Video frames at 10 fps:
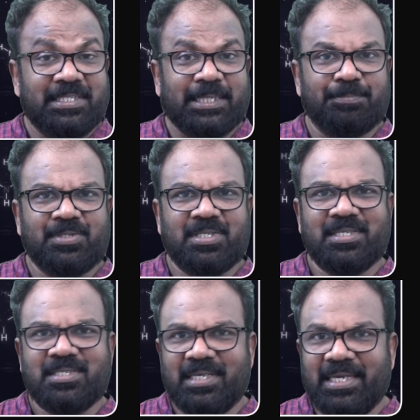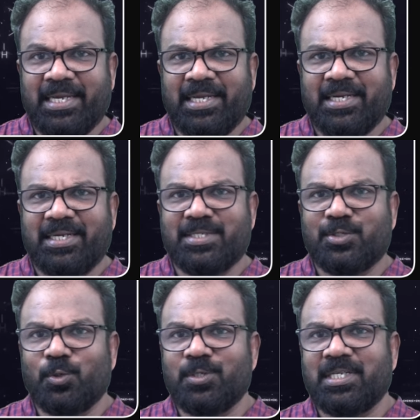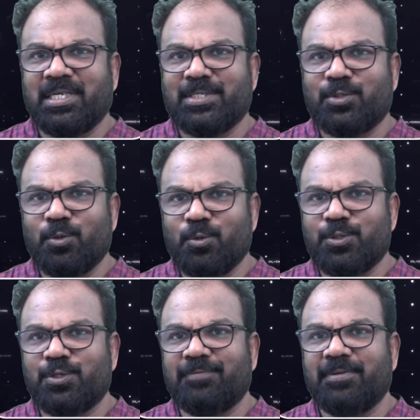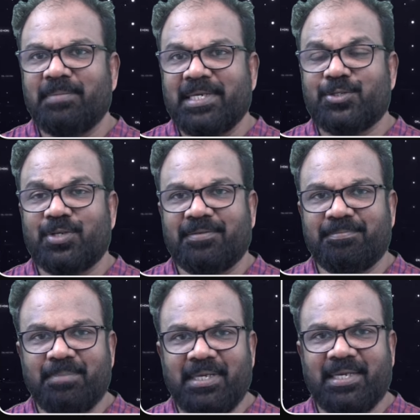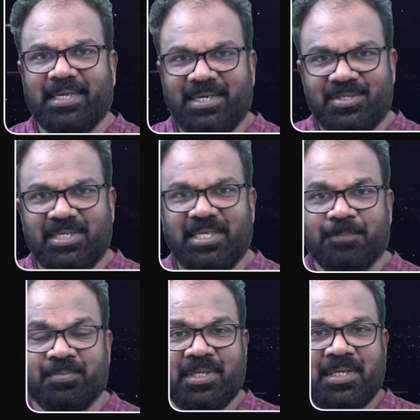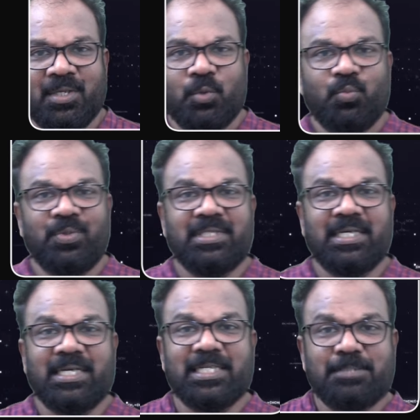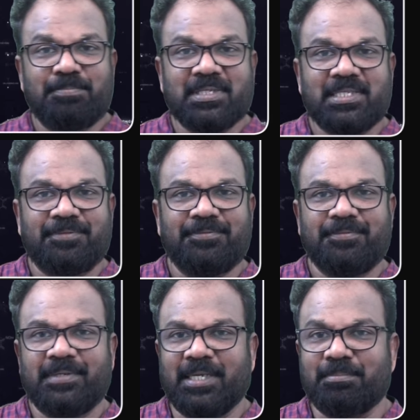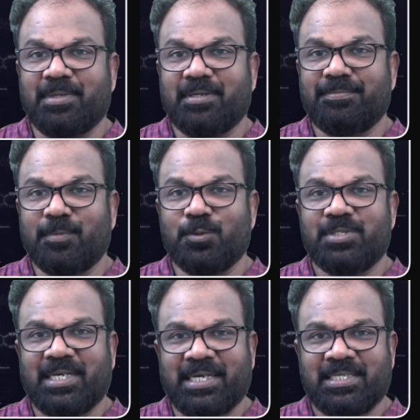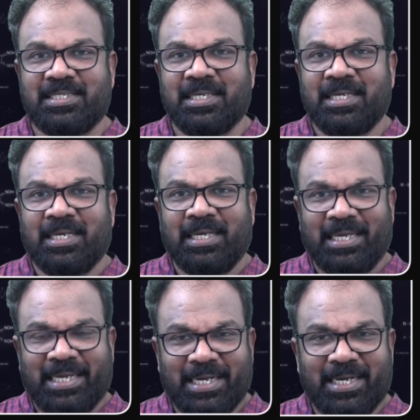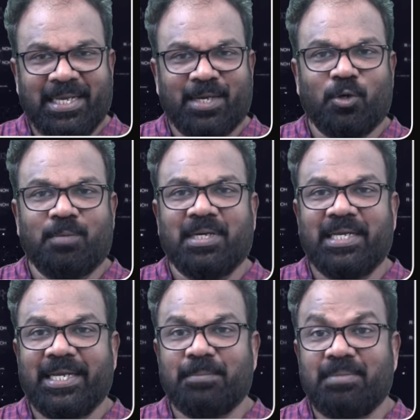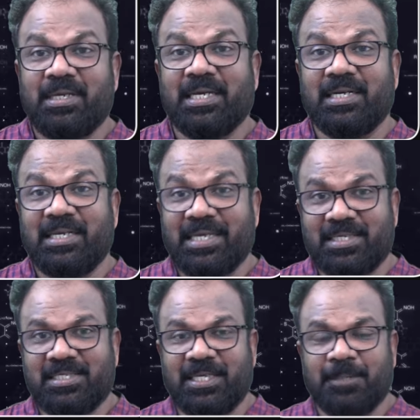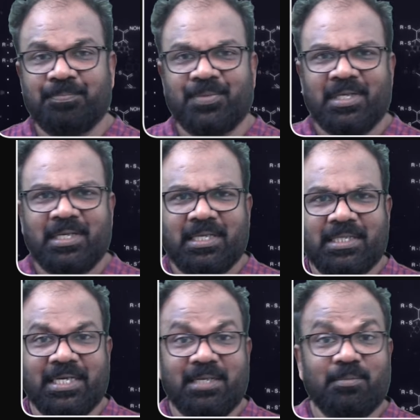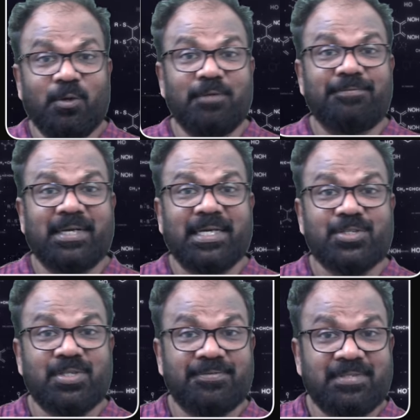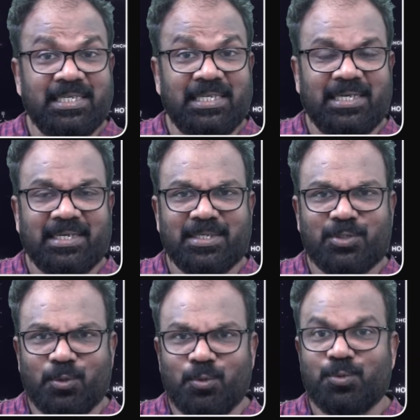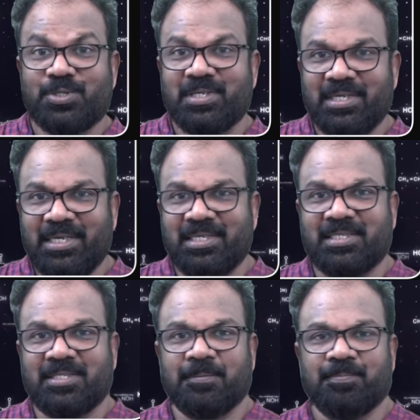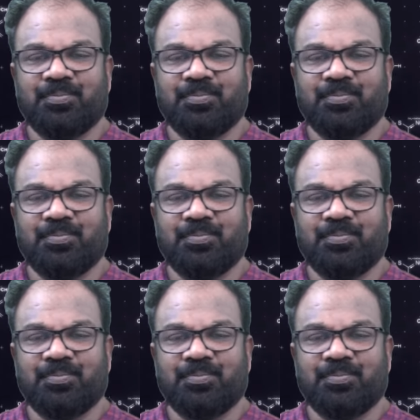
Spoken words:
a substance A dissolves in a solution of a mixture of B and C with their respective number of moles as Na, Nb and Nc, then the mole fraction of C in the solution is,